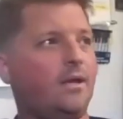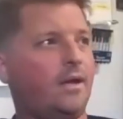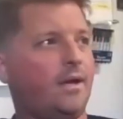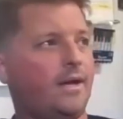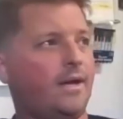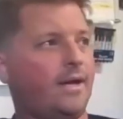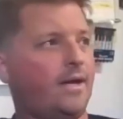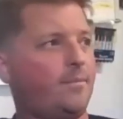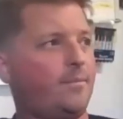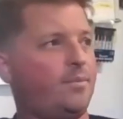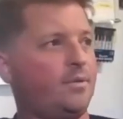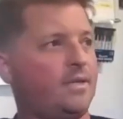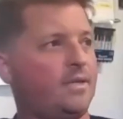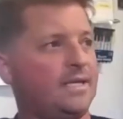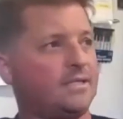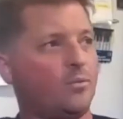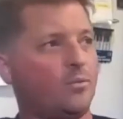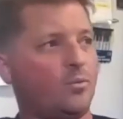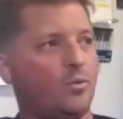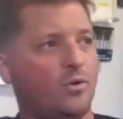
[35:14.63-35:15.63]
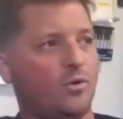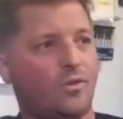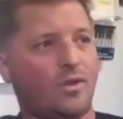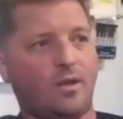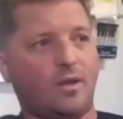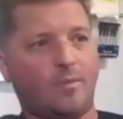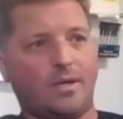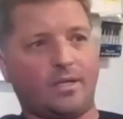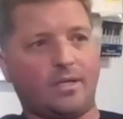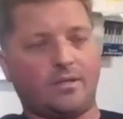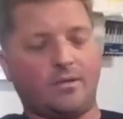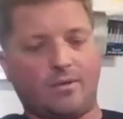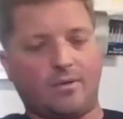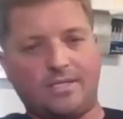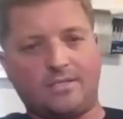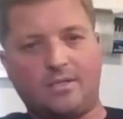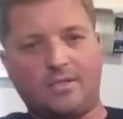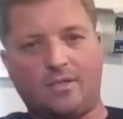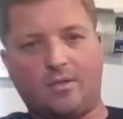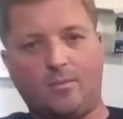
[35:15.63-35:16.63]
But that's the one thing about the
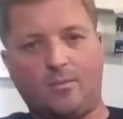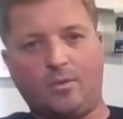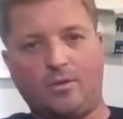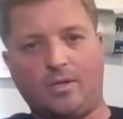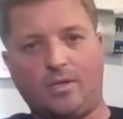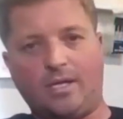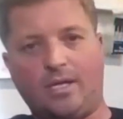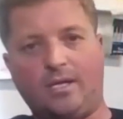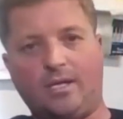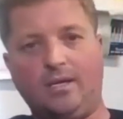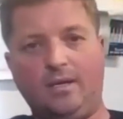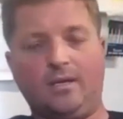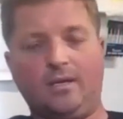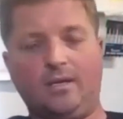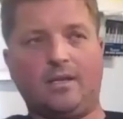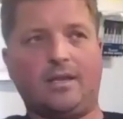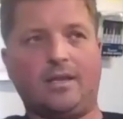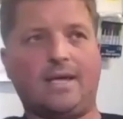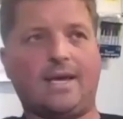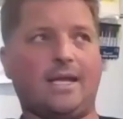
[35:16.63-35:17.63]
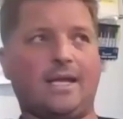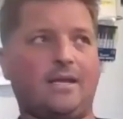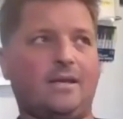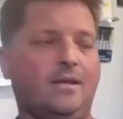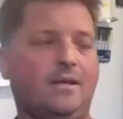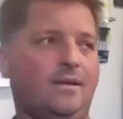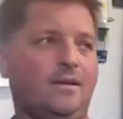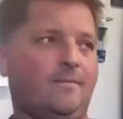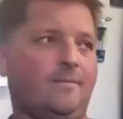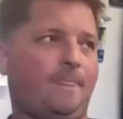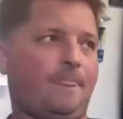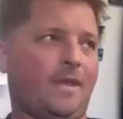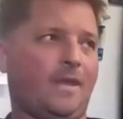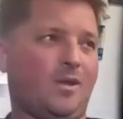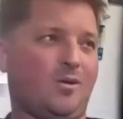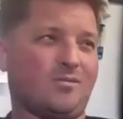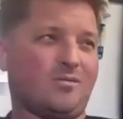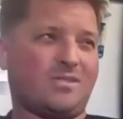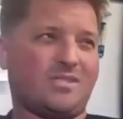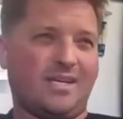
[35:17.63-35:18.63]
racing community that you
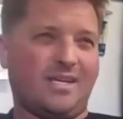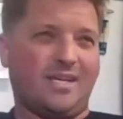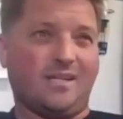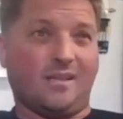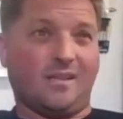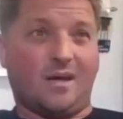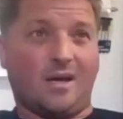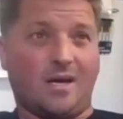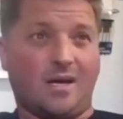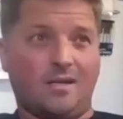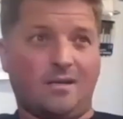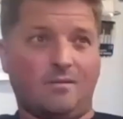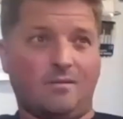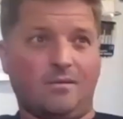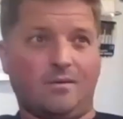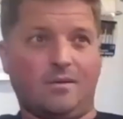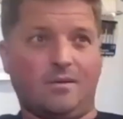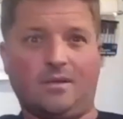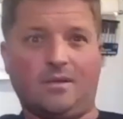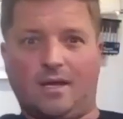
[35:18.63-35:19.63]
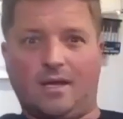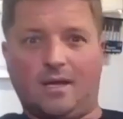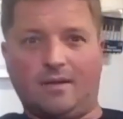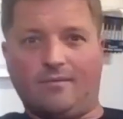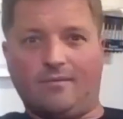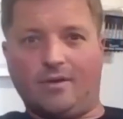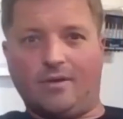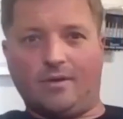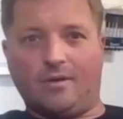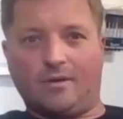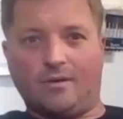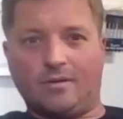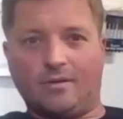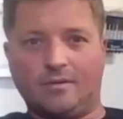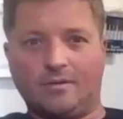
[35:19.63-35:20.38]
don't see a lot with a lot of other